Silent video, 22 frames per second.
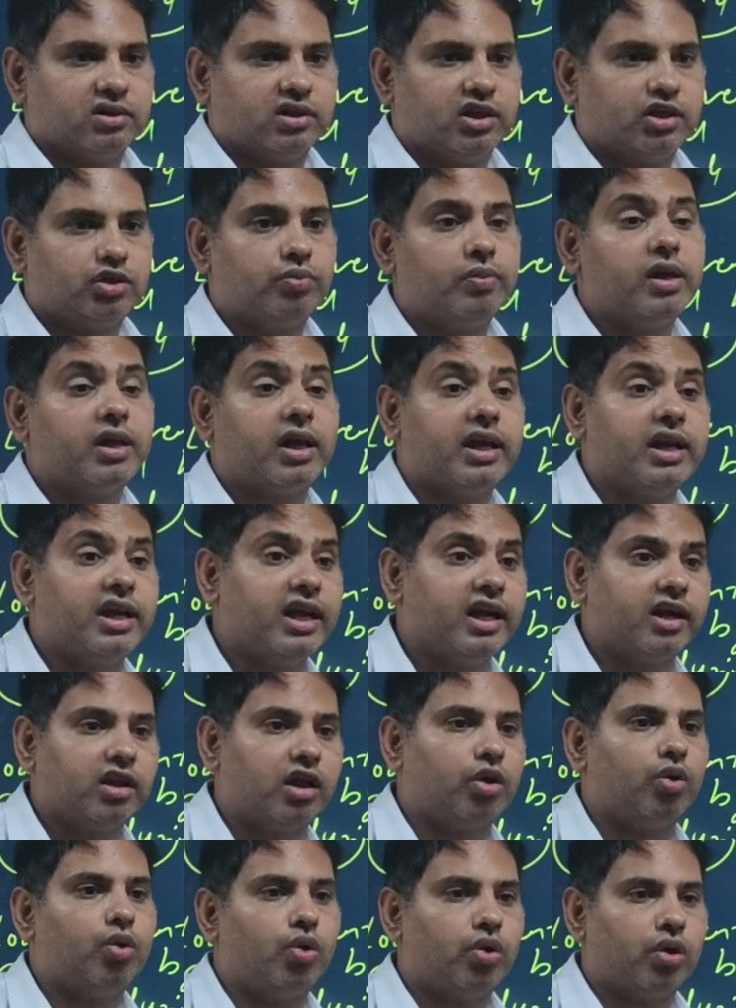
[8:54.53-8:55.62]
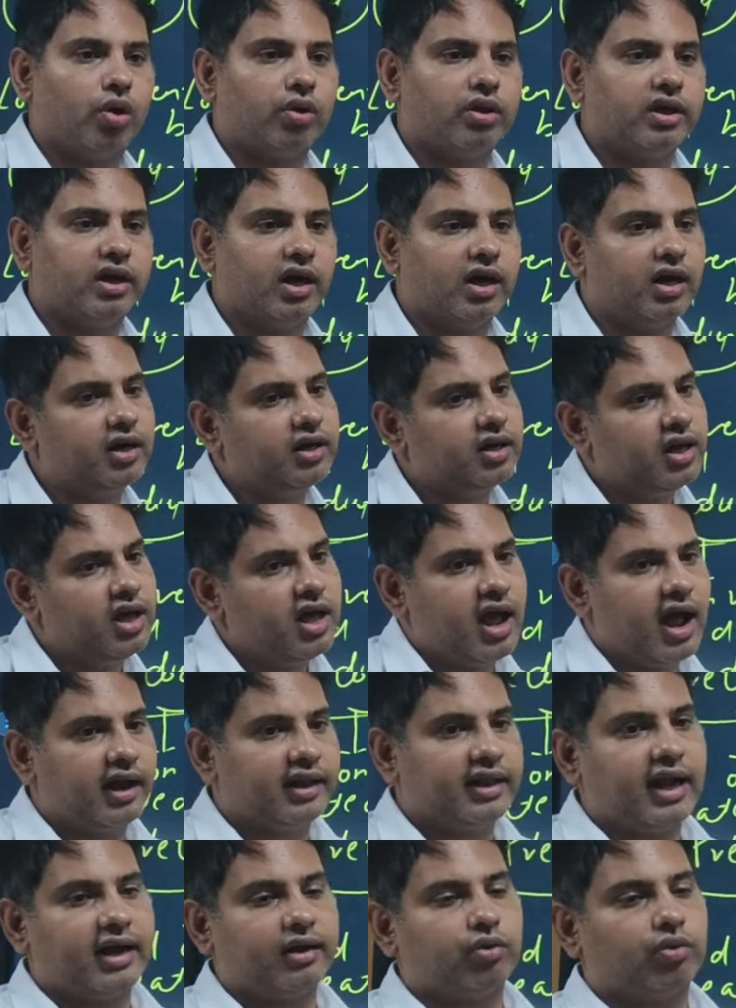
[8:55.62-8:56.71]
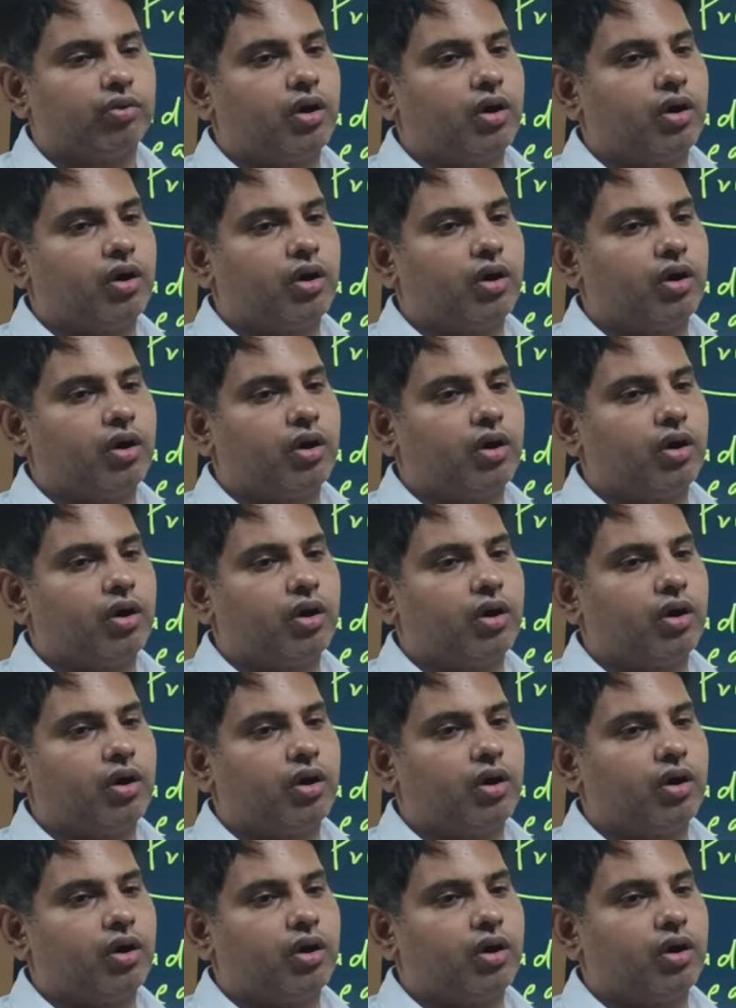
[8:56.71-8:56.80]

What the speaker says: It will create the load on the heart, and that